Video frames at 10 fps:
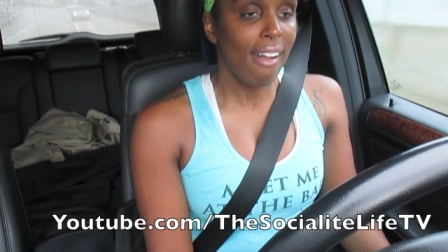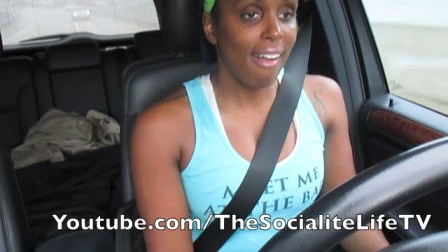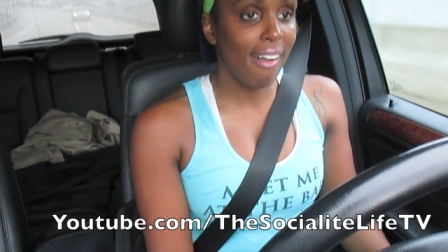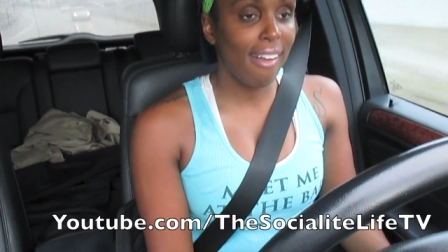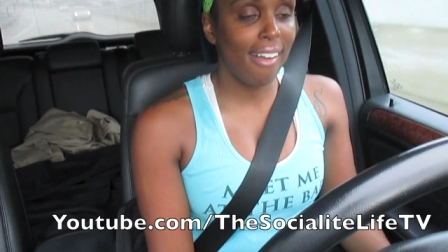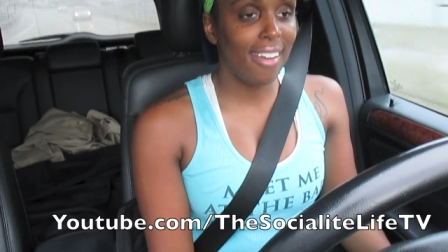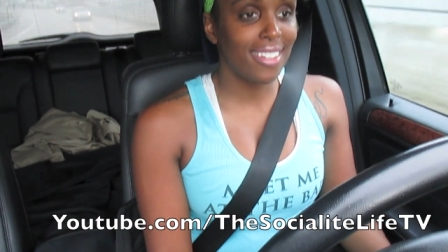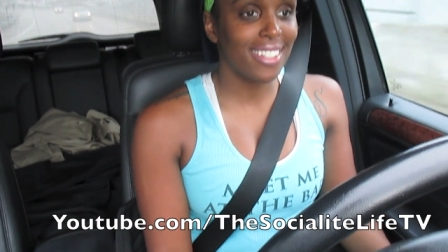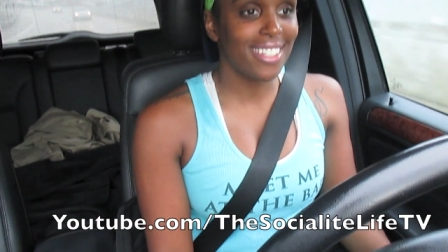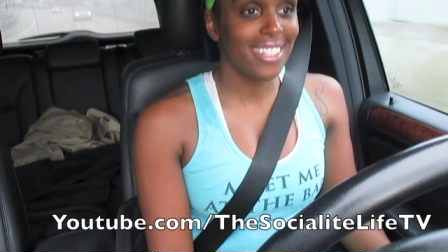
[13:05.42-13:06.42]
uh,
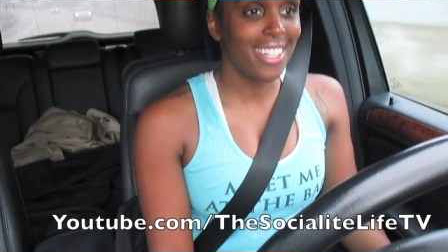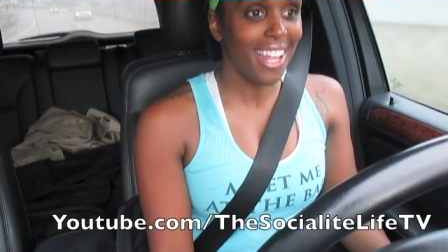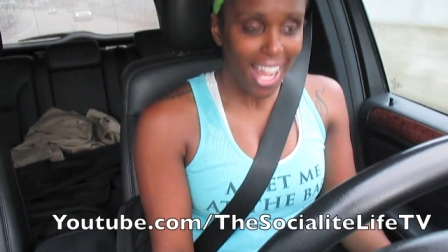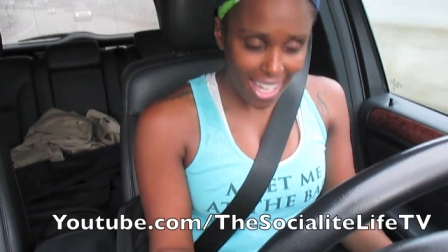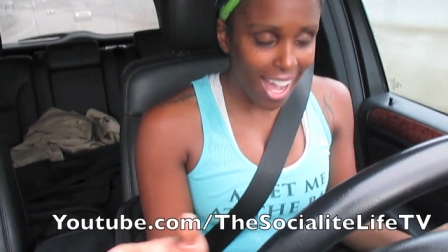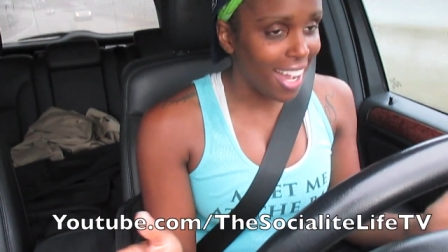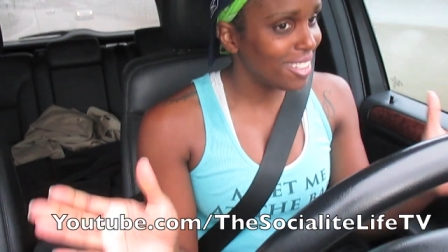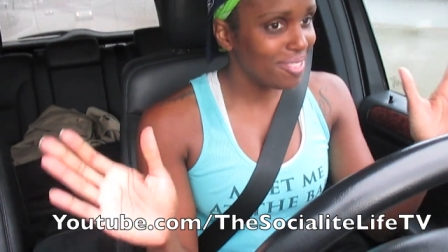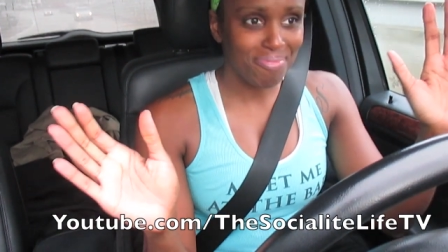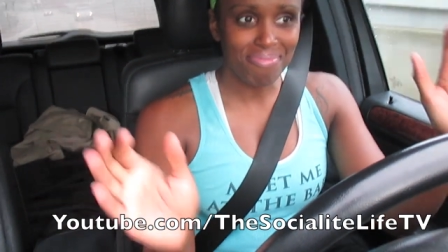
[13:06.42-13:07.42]

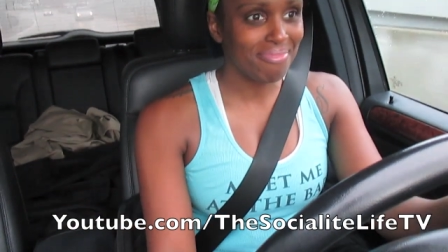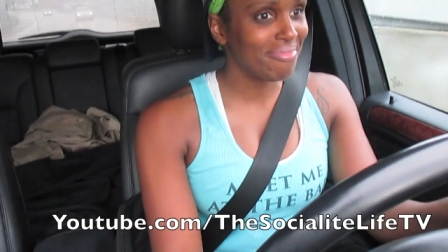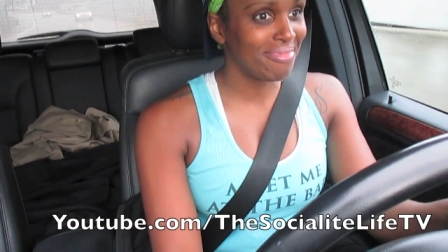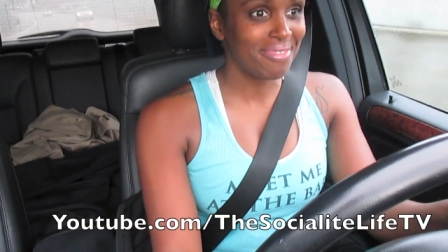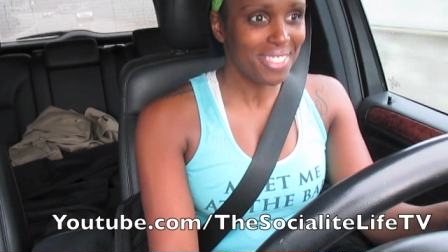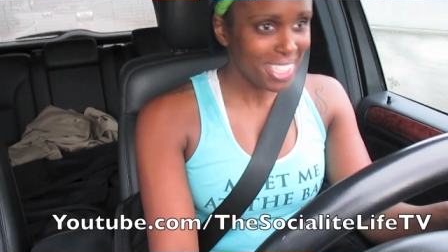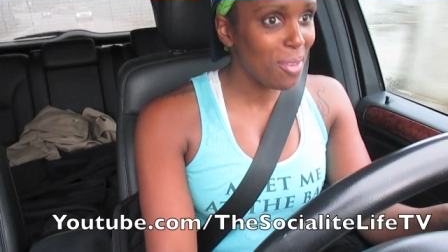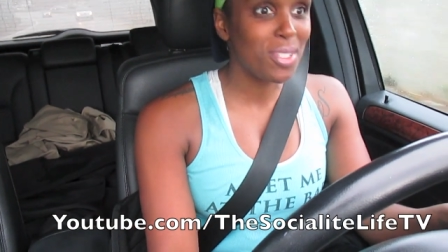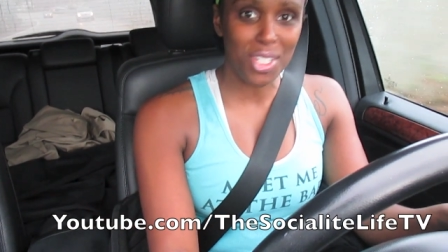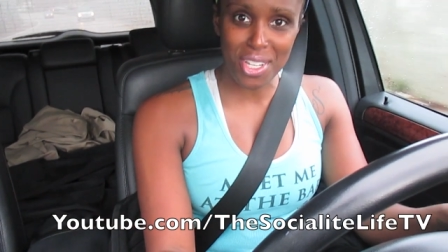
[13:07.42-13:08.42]
yeah,
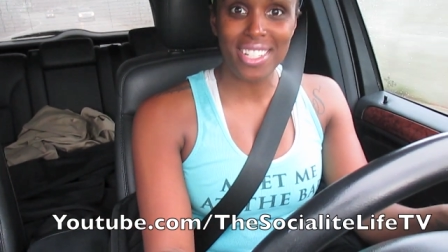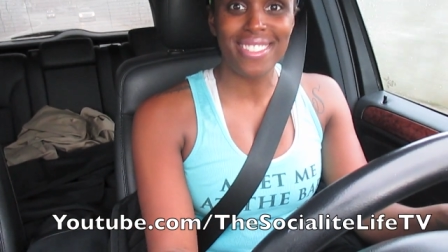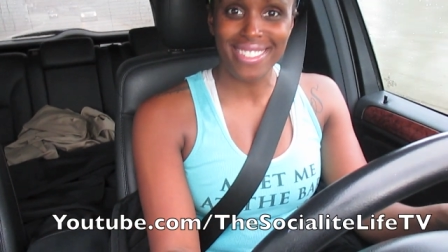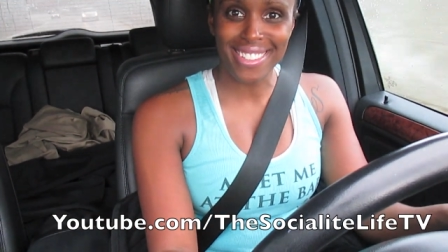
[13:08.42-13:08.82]
that was a good